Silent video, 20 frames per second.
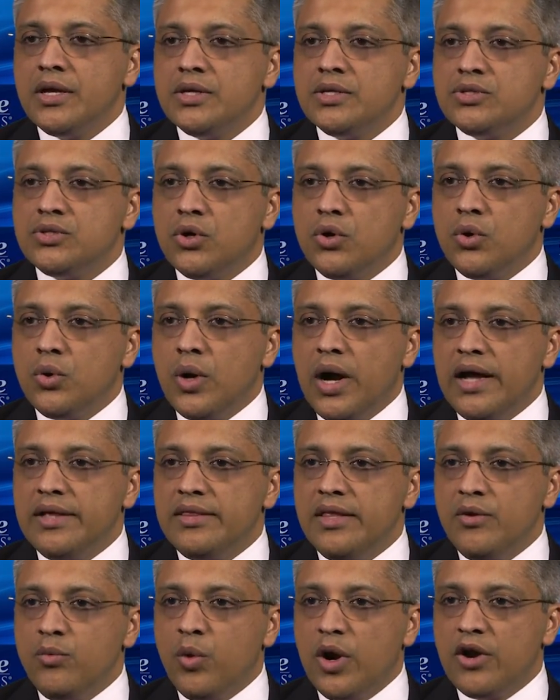So I
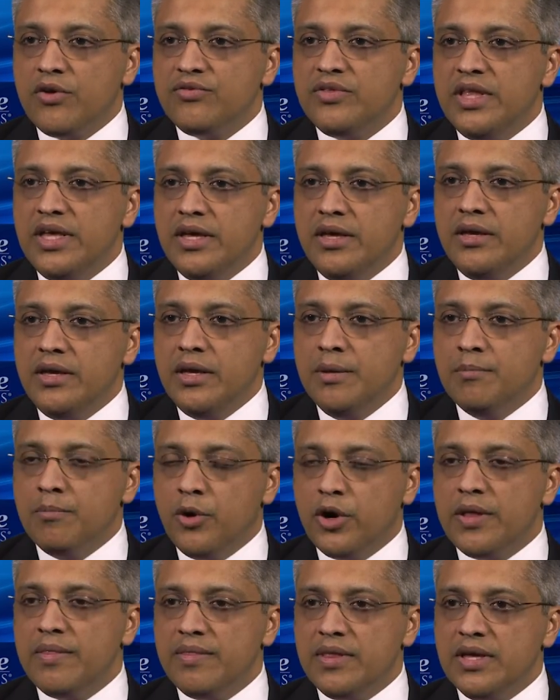think one of the
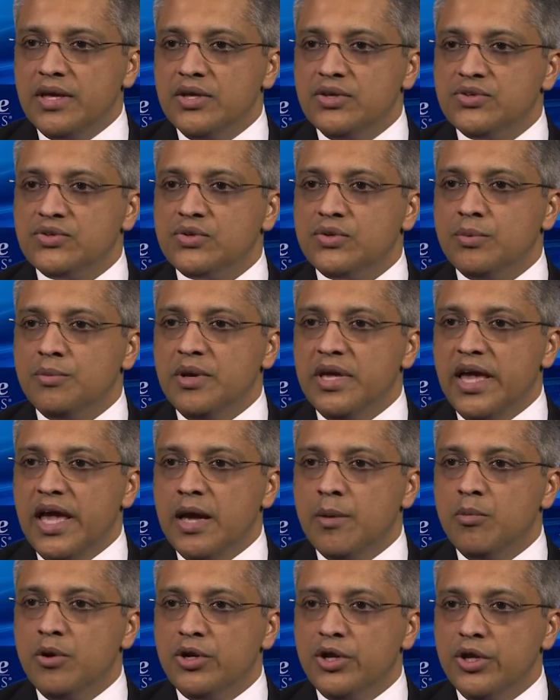important thing is to be
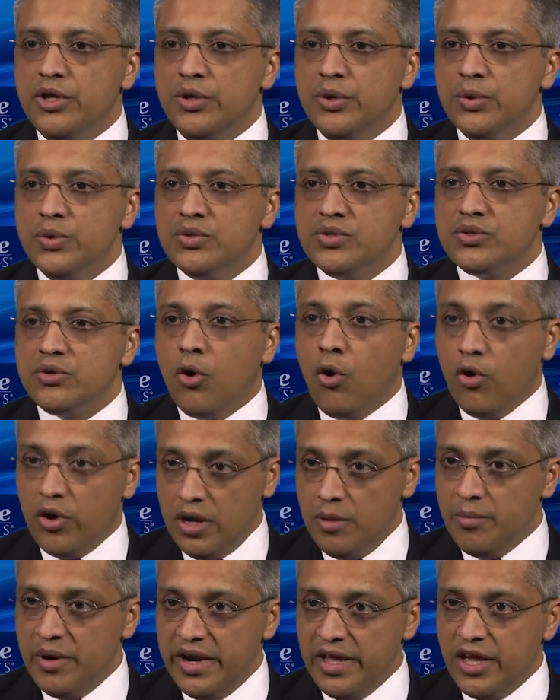able to use
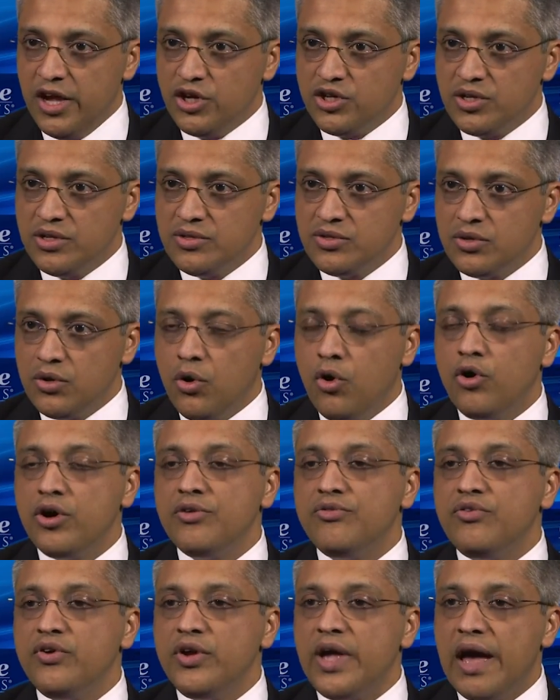oral medications, or
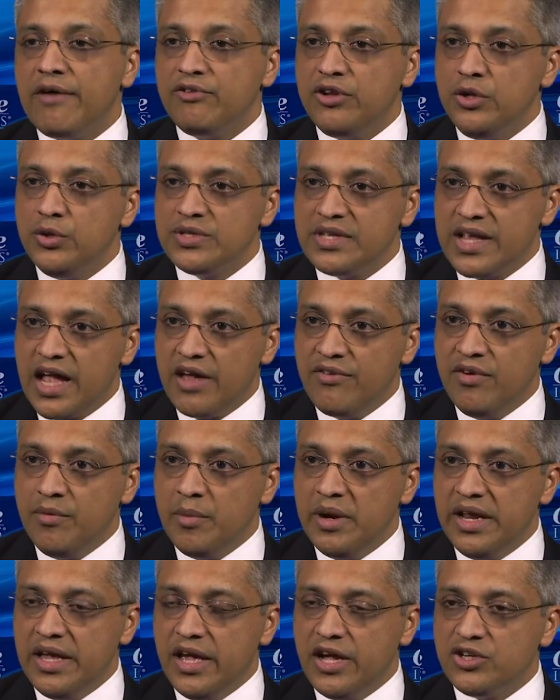if you have to use an IV
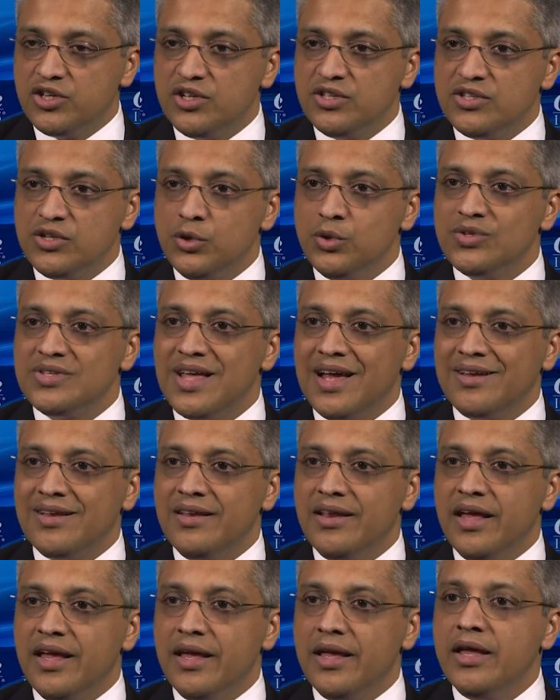medications, use that
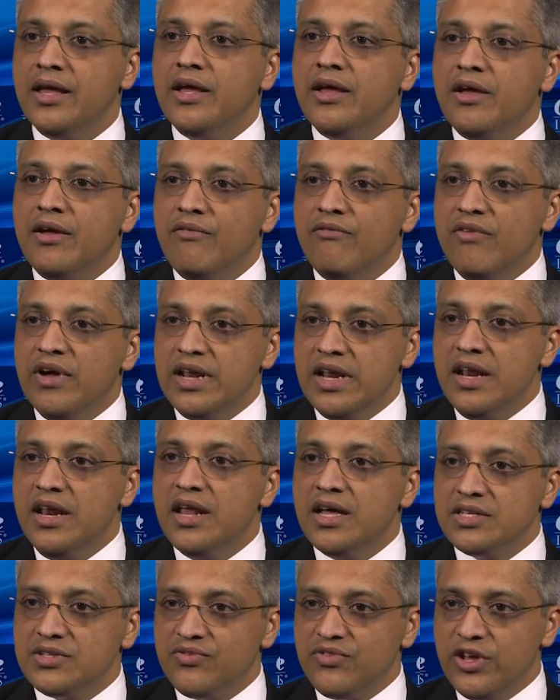in a very
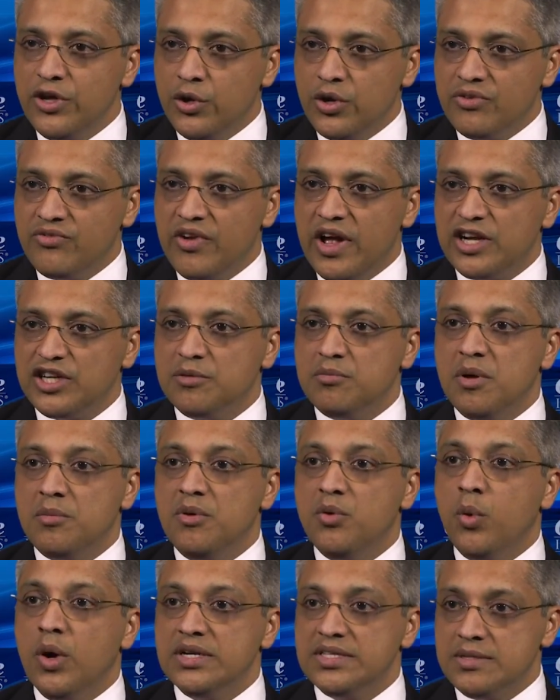less frequent fashion,
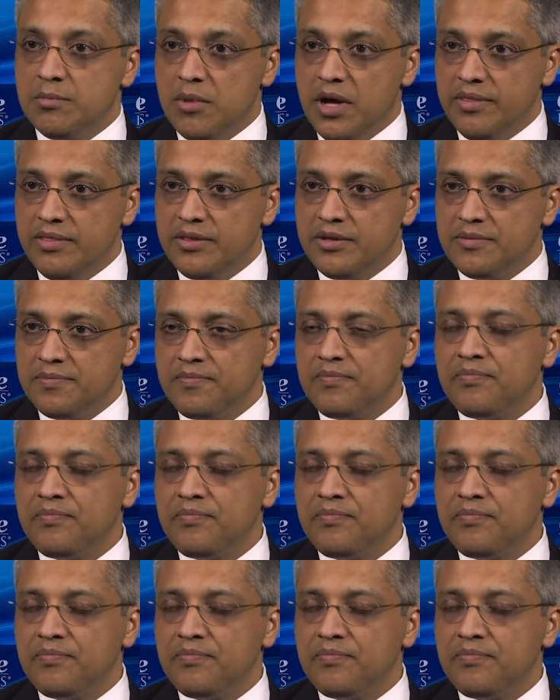maybe once a month.